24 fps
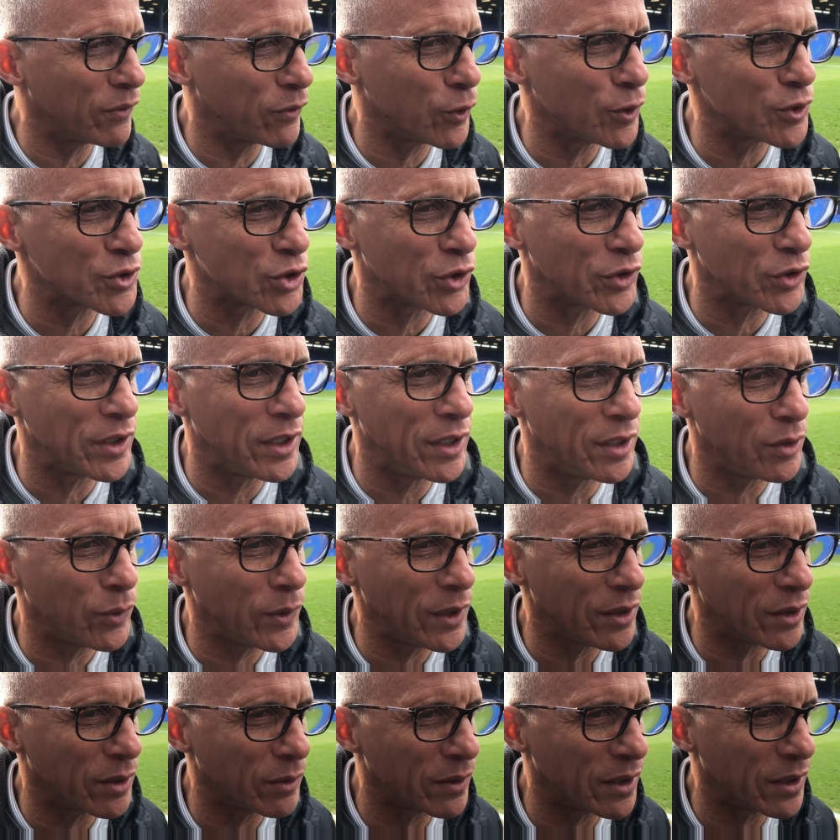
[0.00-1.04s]
worked on it in the
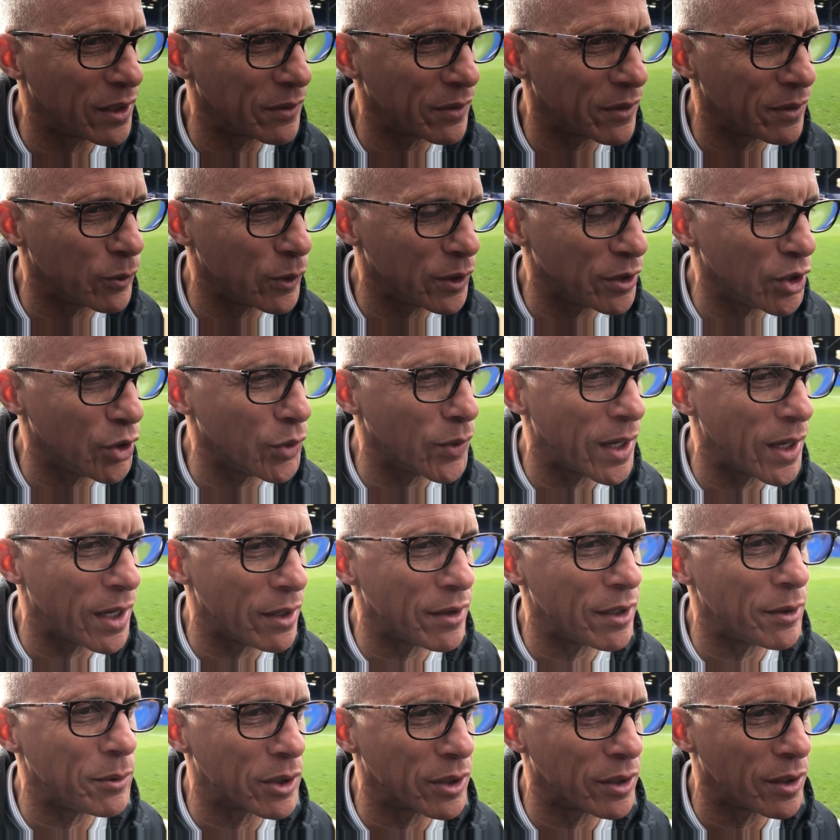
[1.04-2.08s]
week that, uh, that, we knew how
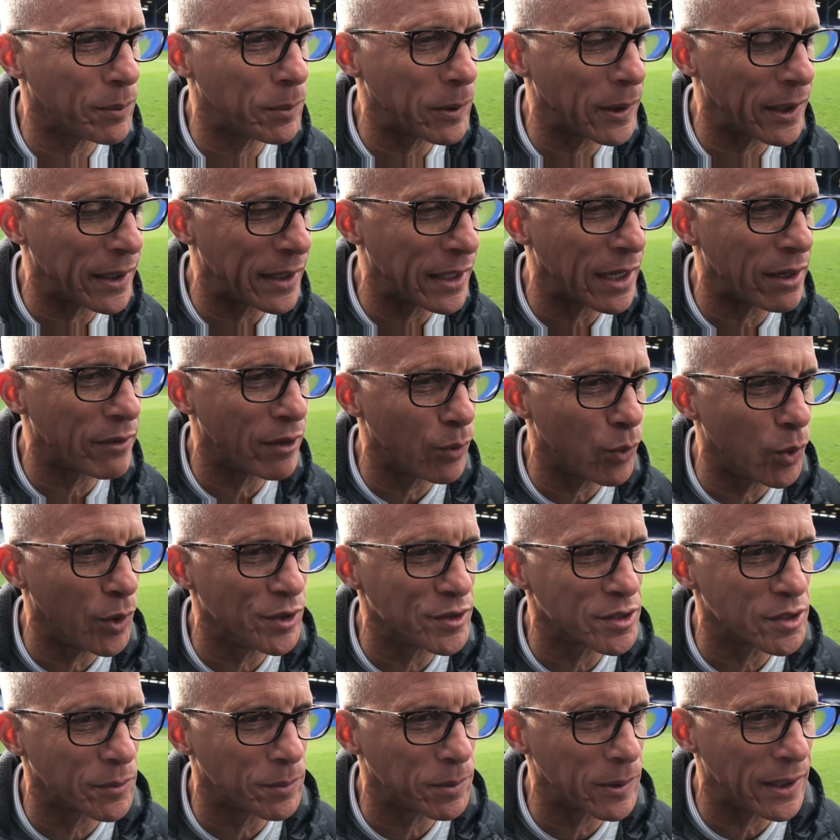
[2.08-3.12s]
they were going to play and how they
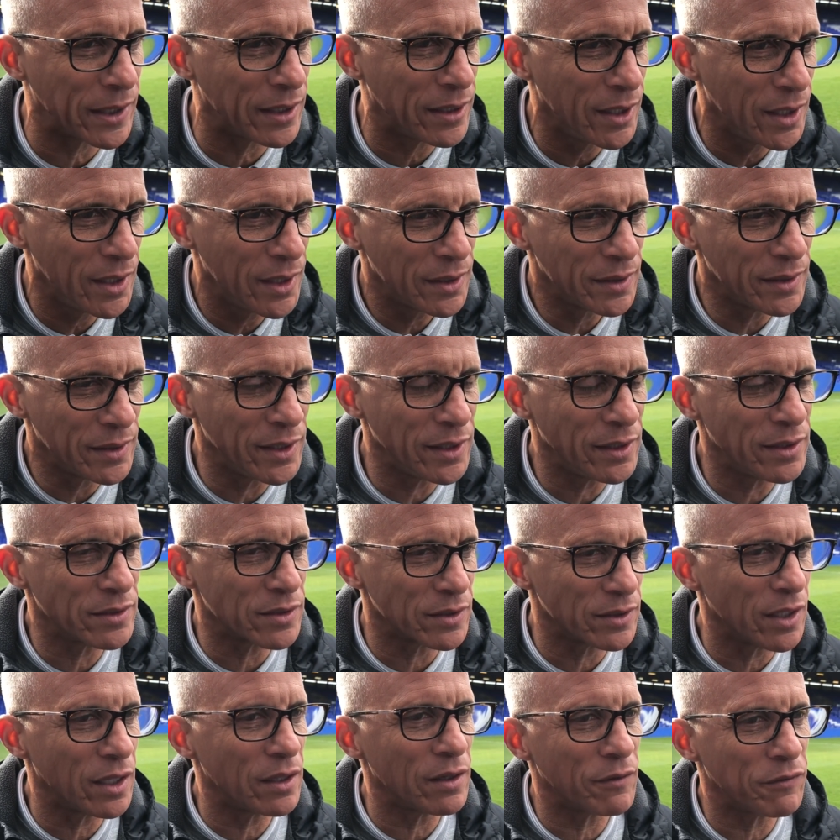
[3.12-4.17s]
wanted to play. Needed
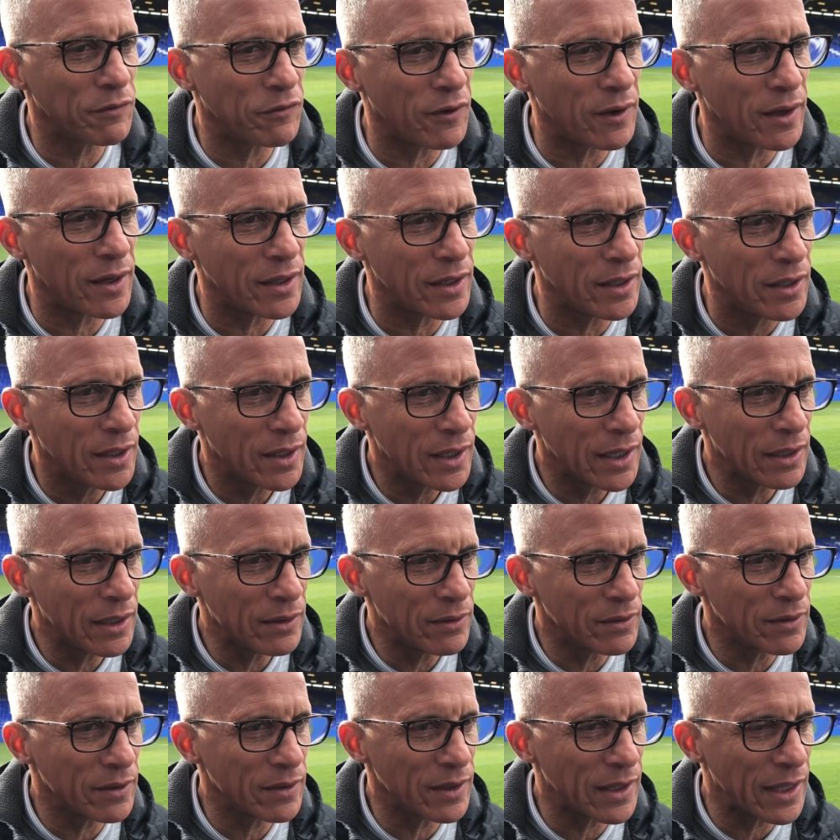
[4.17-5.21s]
to nullify
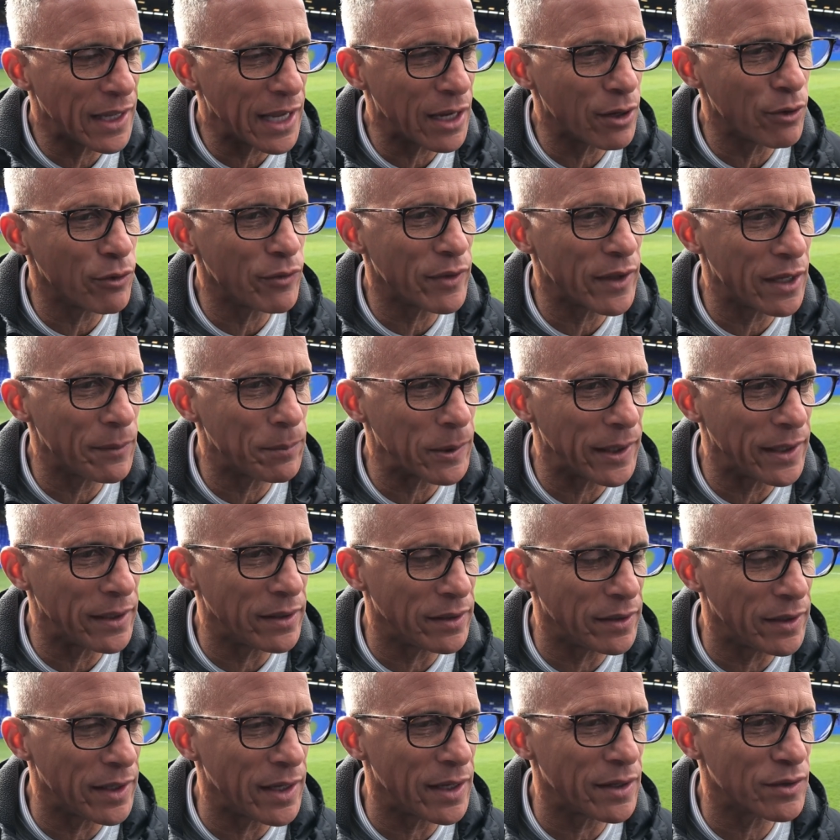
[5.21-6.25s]
the, uh, how they
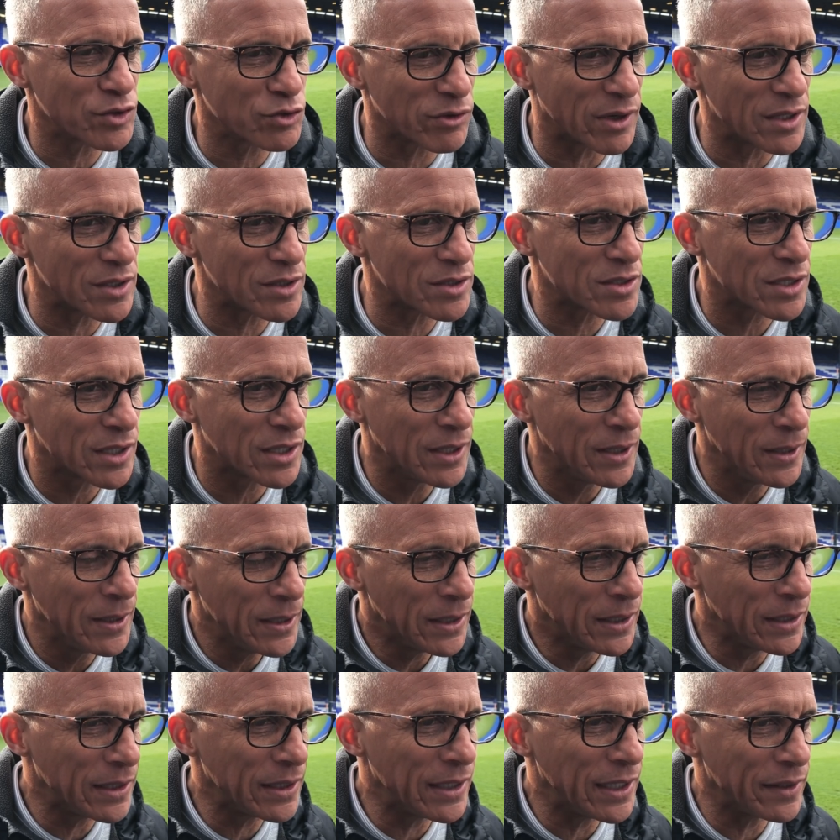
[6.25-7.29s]
played and their strengths,
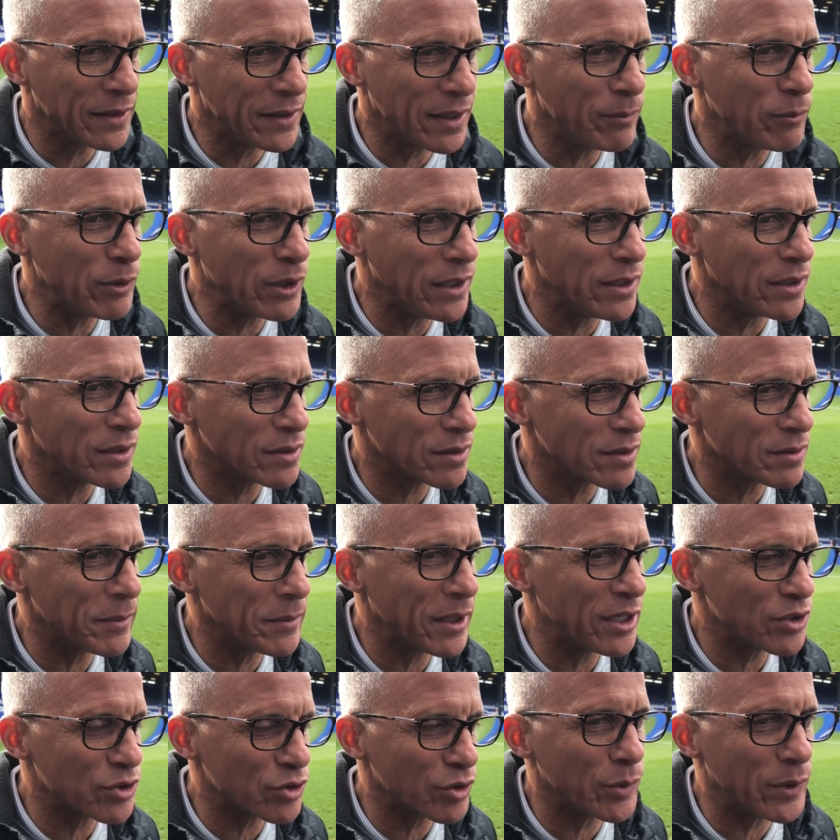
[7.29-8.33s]
uh, and then we needed to
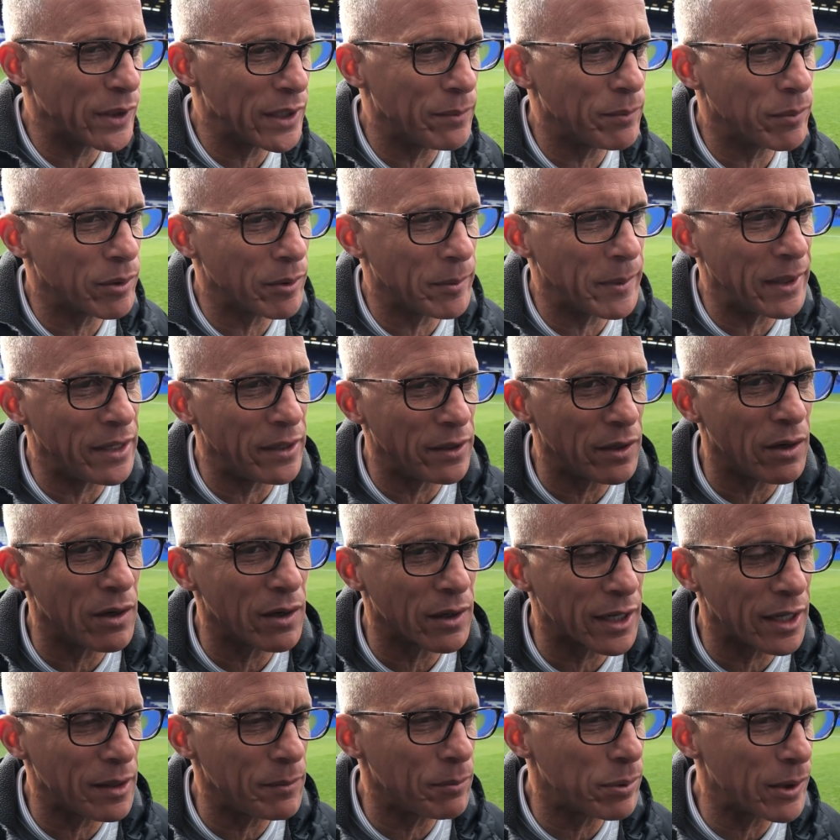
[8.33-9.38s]
make sure that we implemented
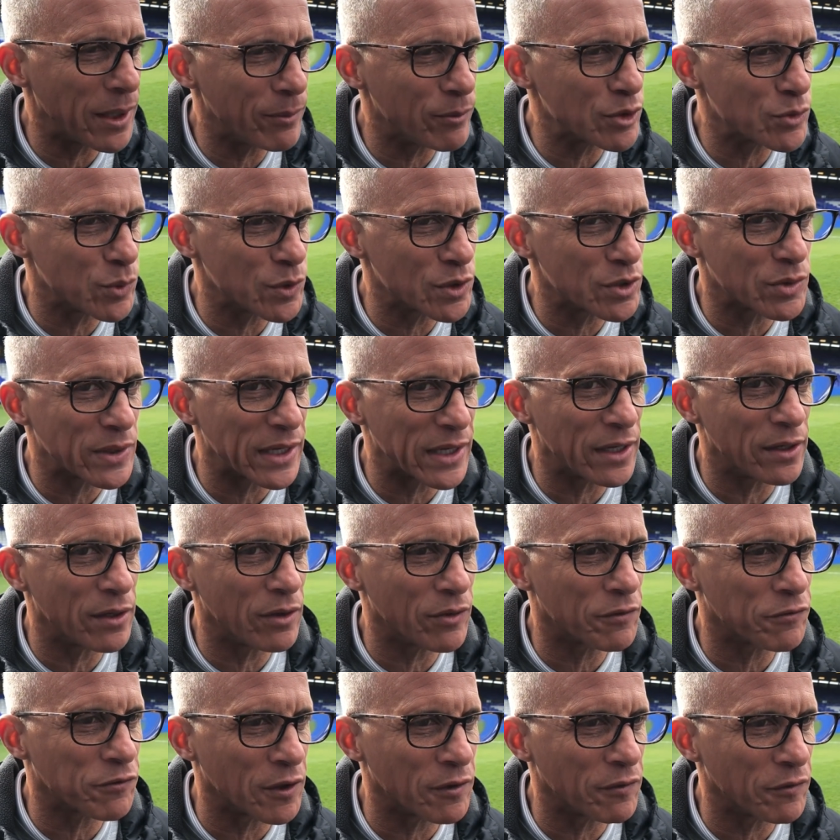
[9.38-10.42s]
our game plan, which was getting
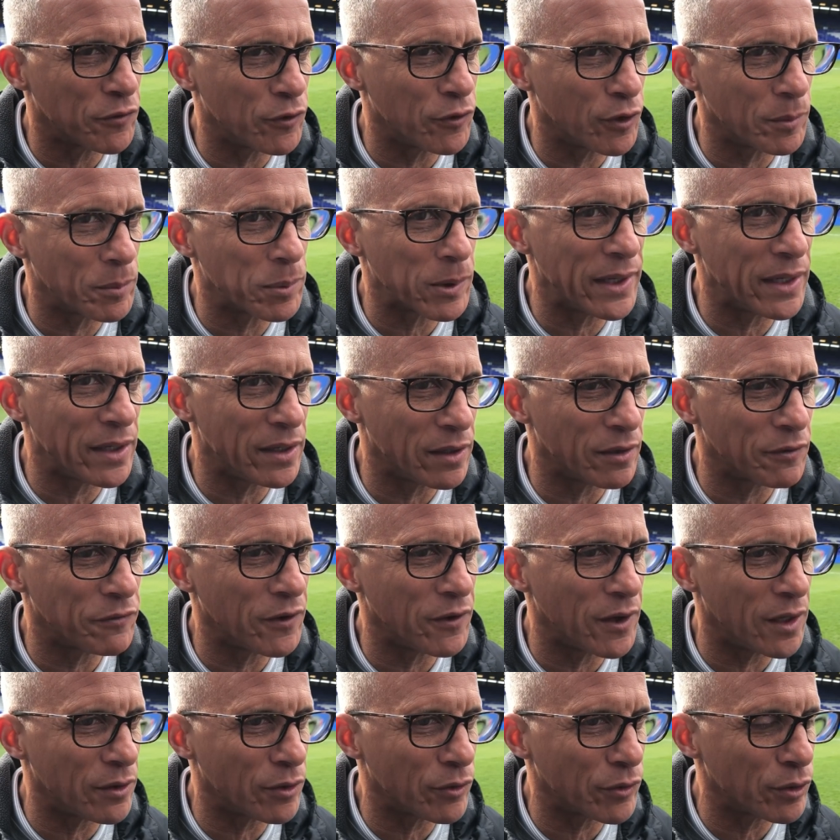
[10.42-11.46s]
on the front foot, playing in the
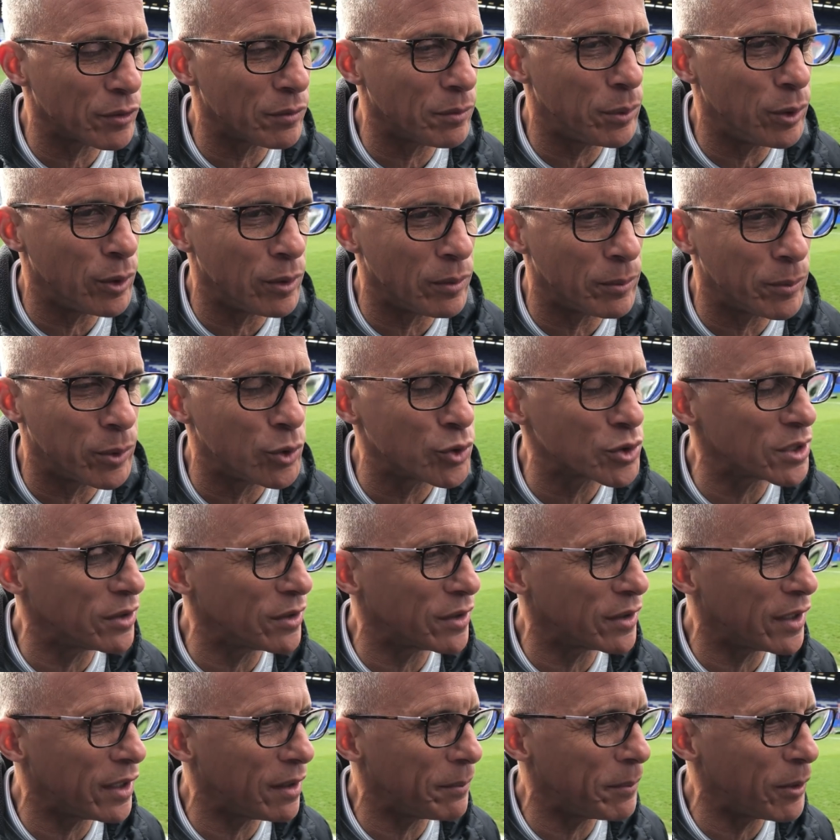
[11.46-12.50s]
final third, putting balls
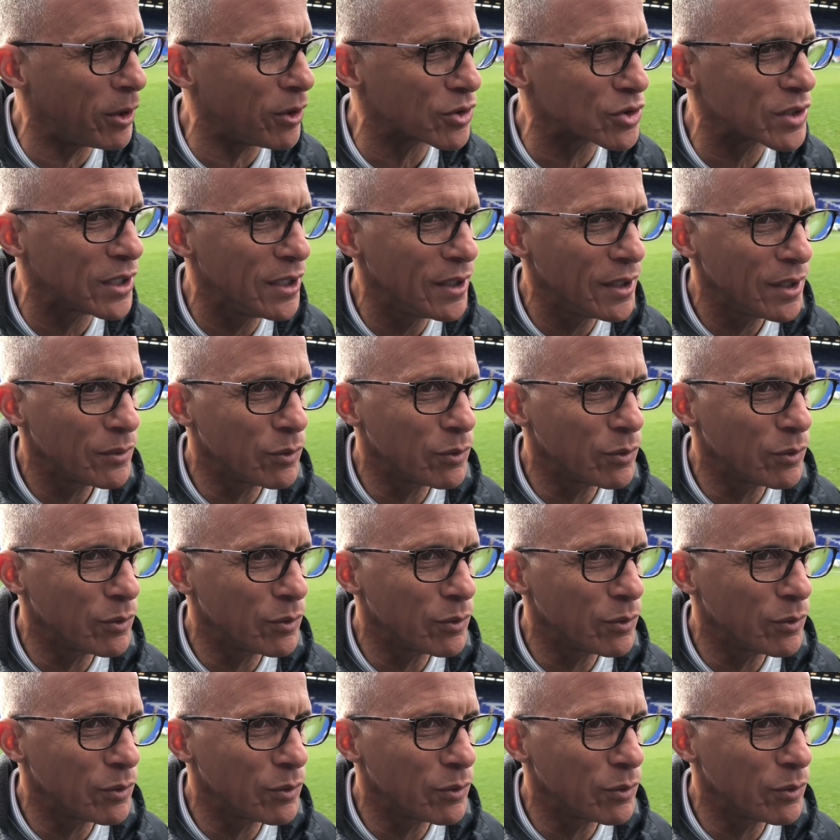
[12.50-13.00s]
into their box.